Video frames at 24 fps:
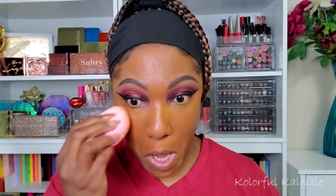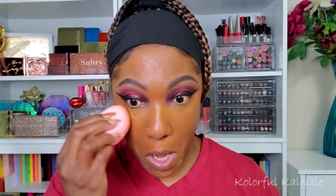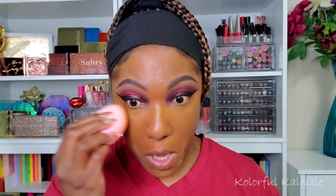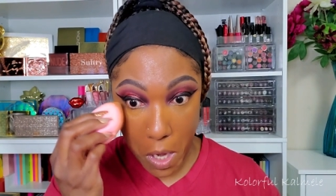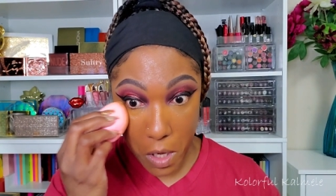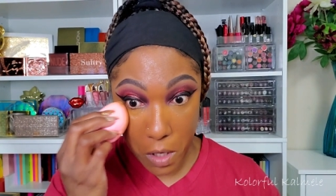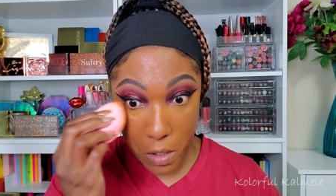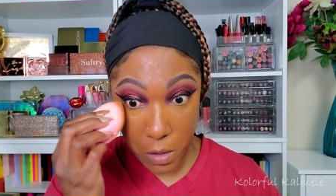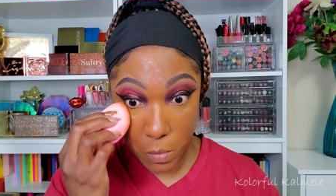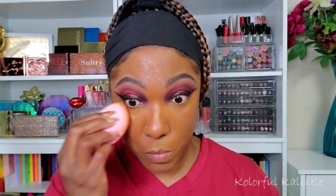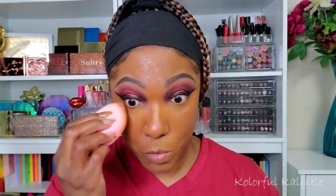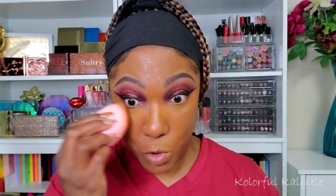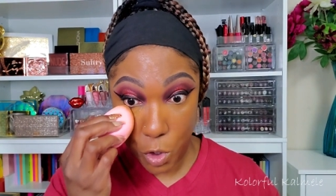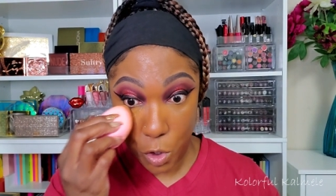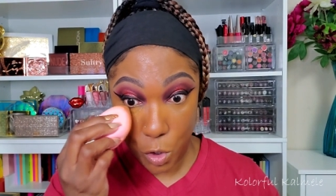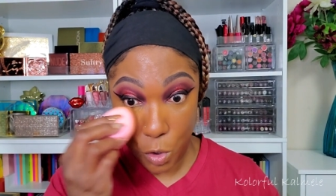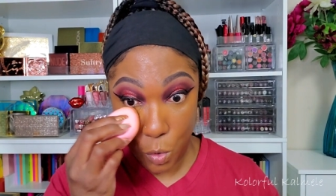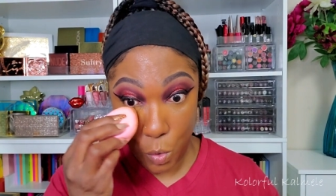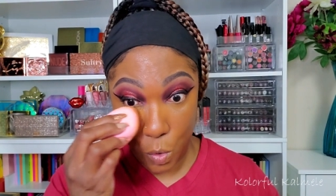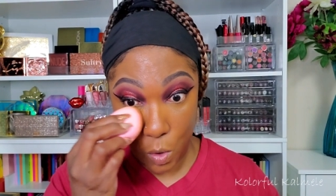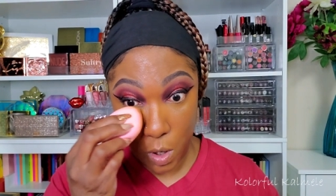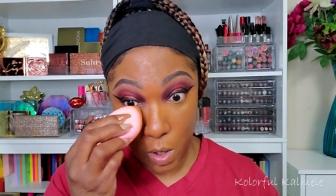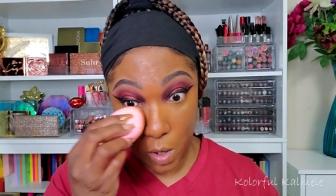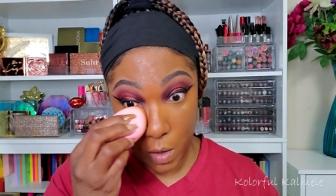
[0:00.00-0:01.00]
And I'm
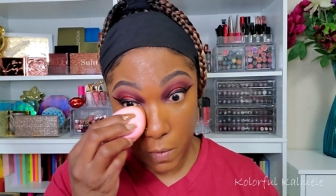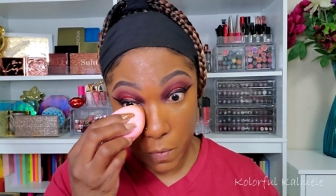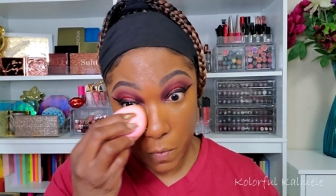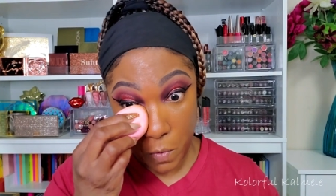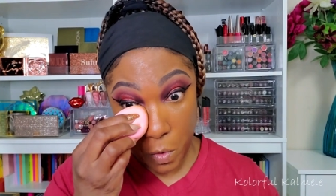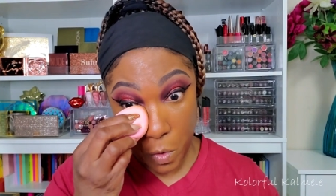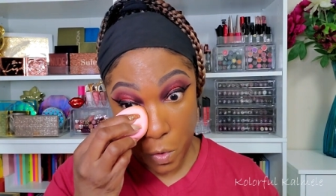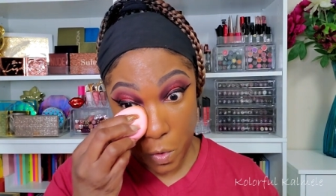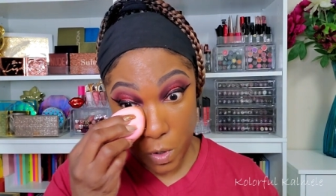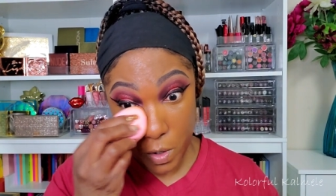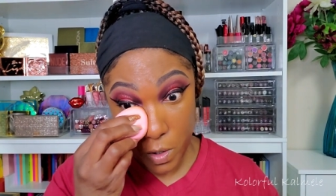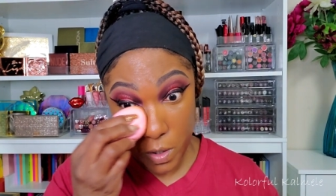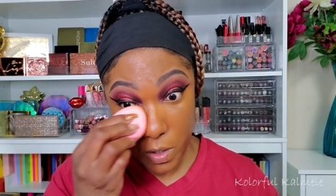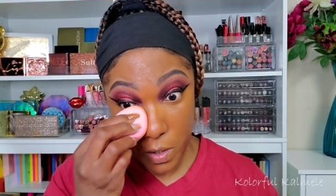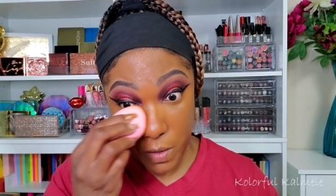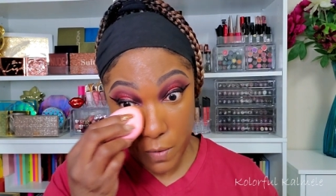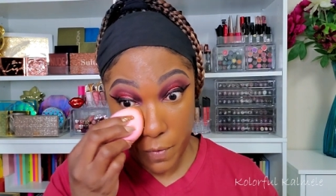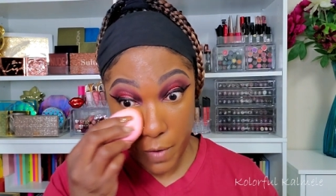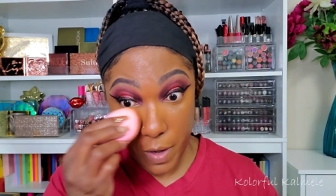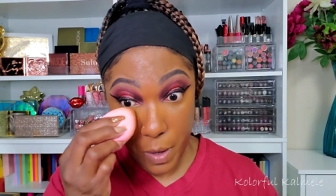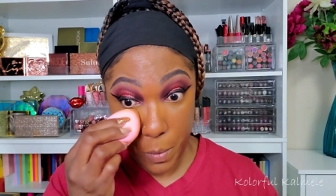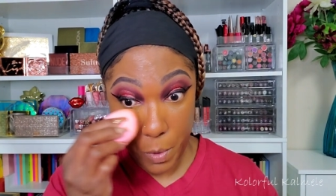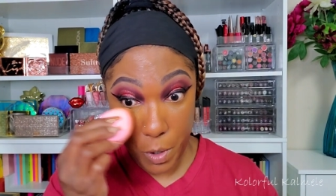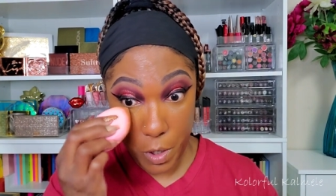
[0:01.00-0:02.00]
sure, of course,
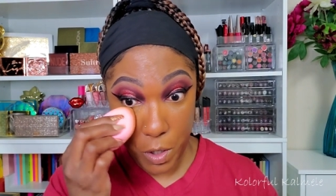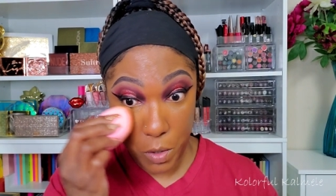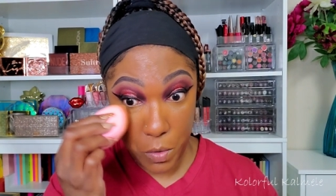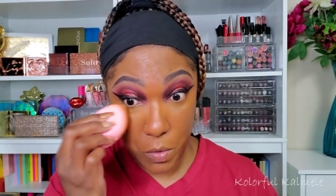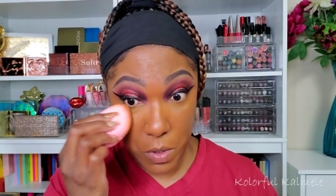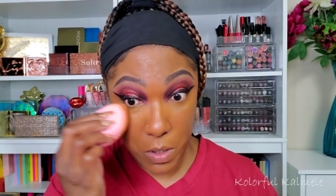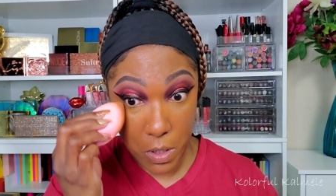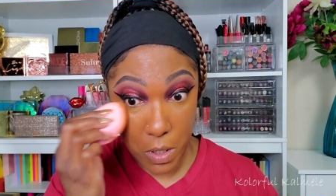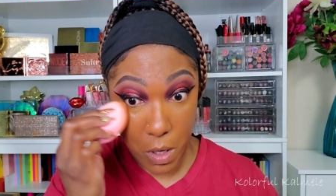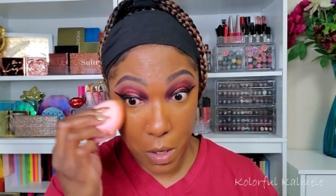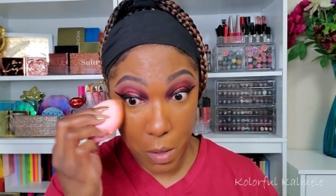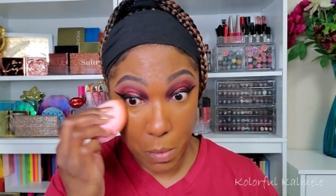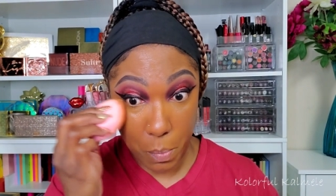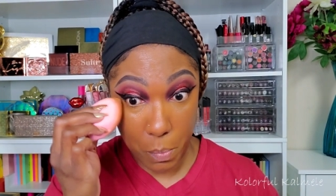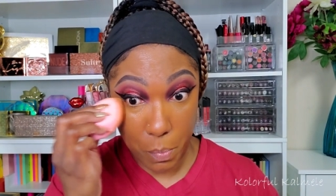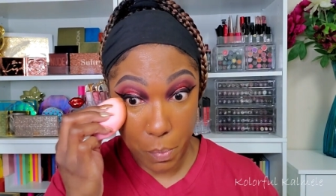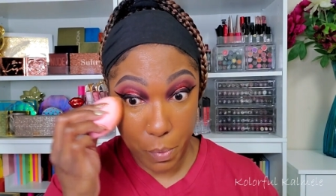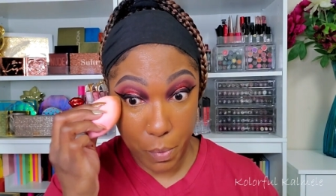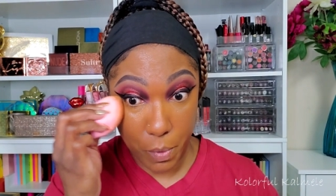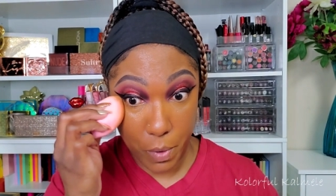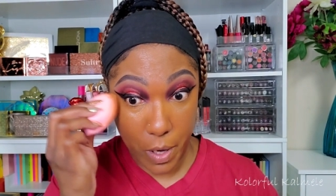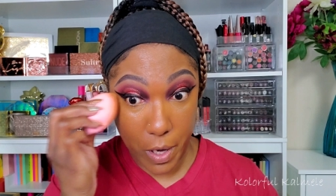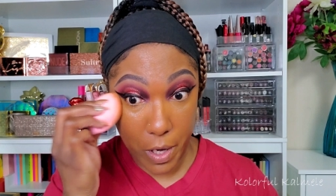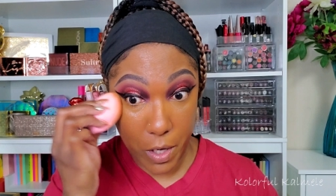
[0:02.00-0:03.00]
if I were using a
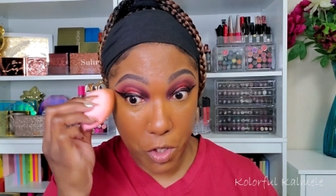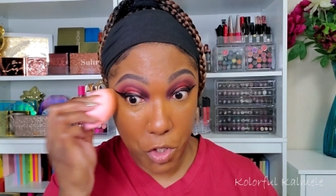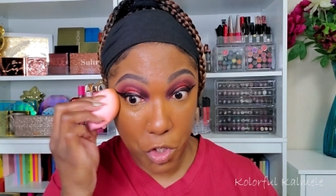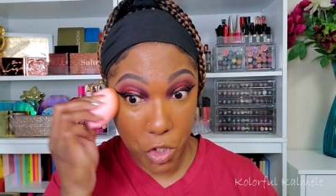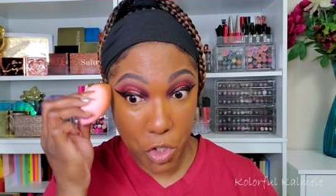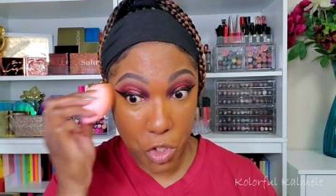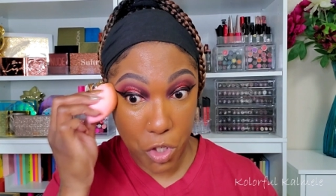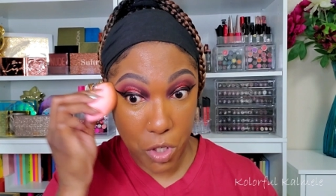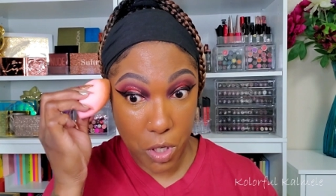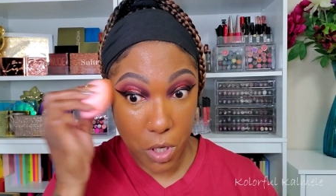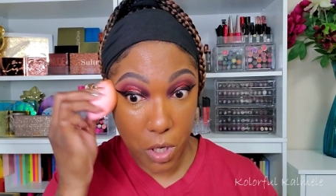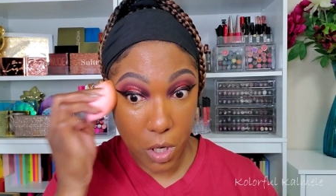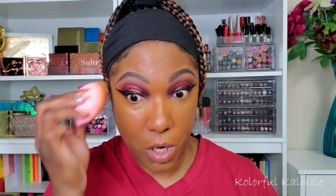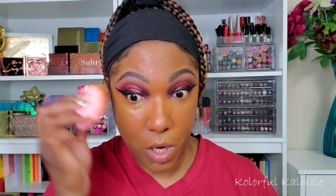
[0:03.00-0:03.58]
brush,